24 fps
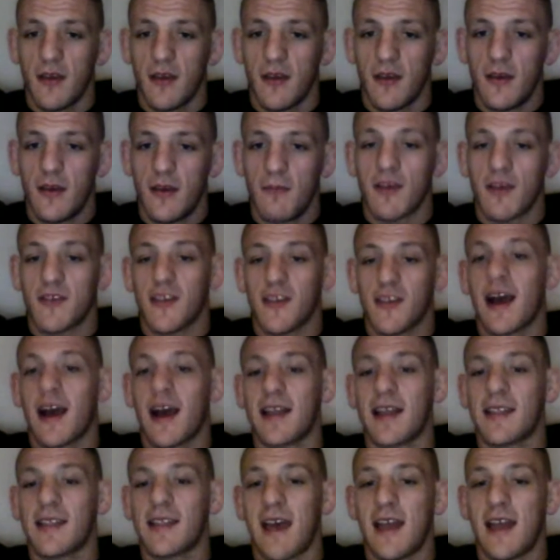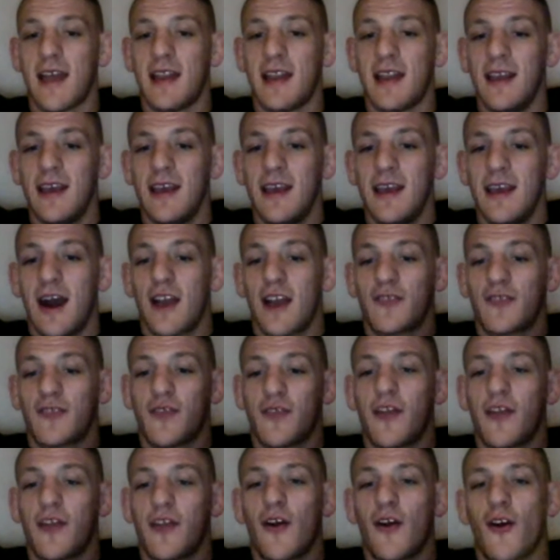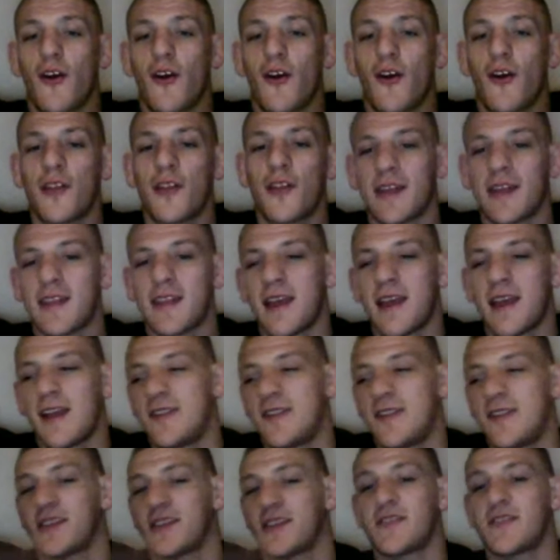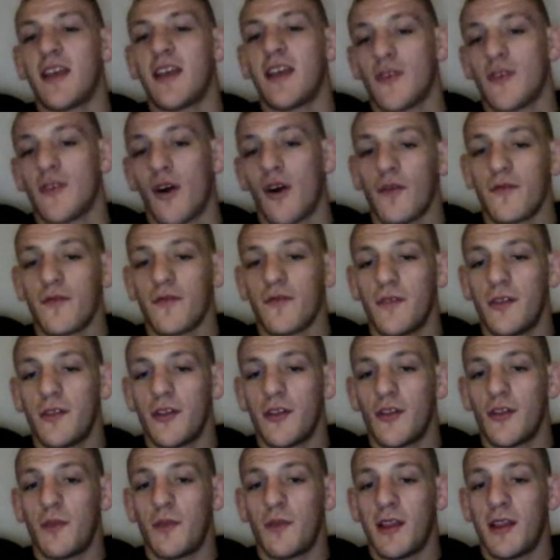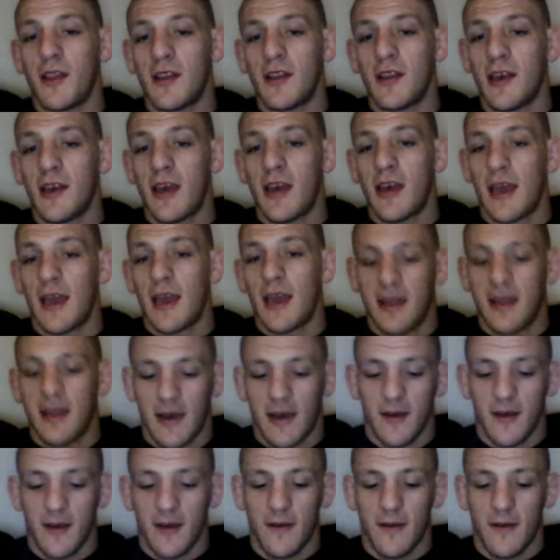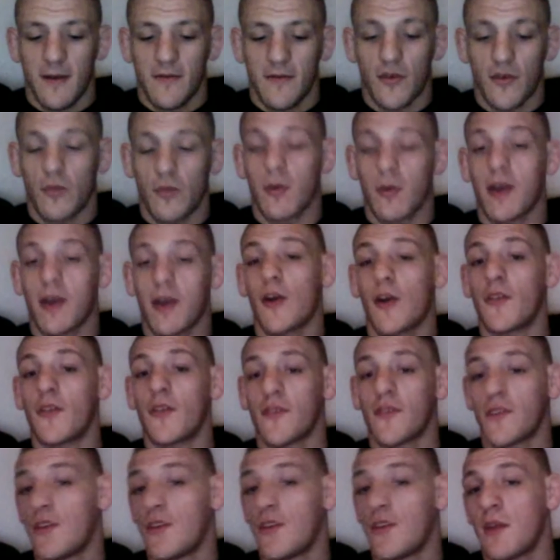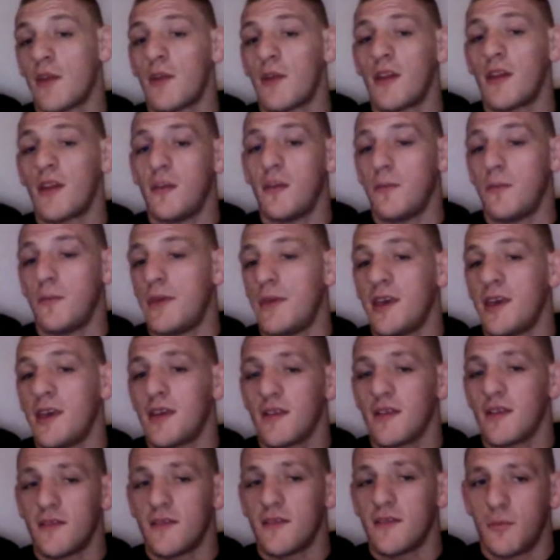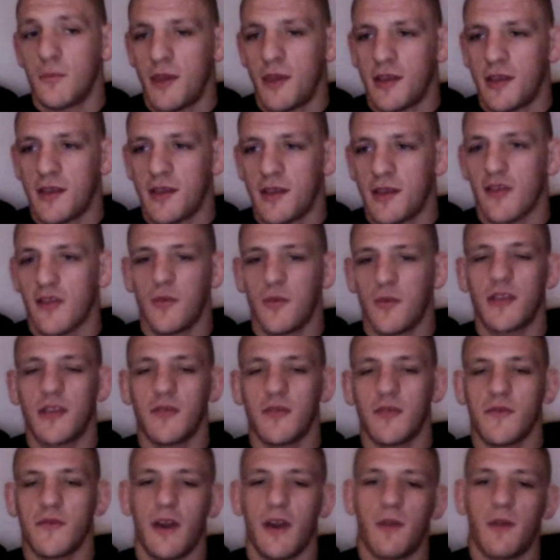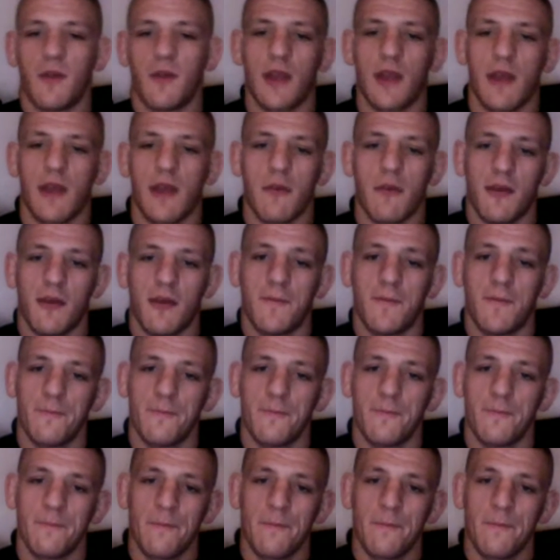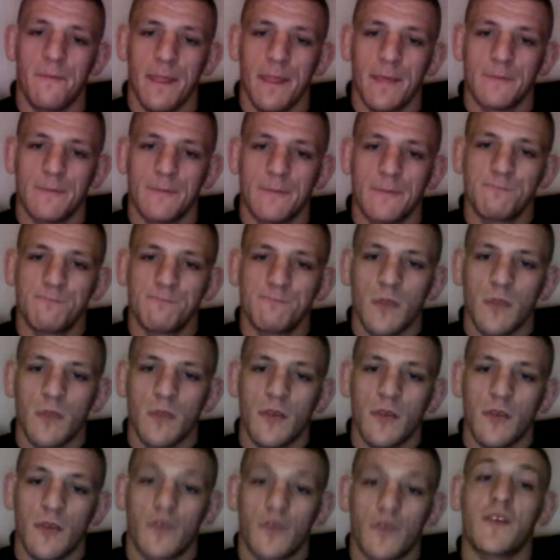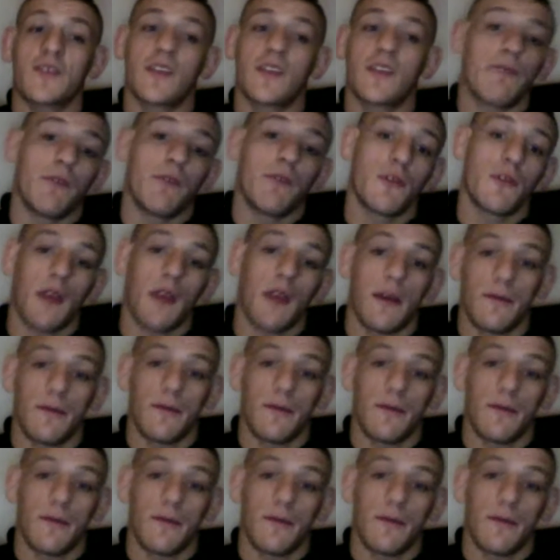because I trained hard and I got that 6 days off. You know what I mean? And so my cardio is good, and I'm ready to peak next week to fight whenever, man. So physically, I feel great.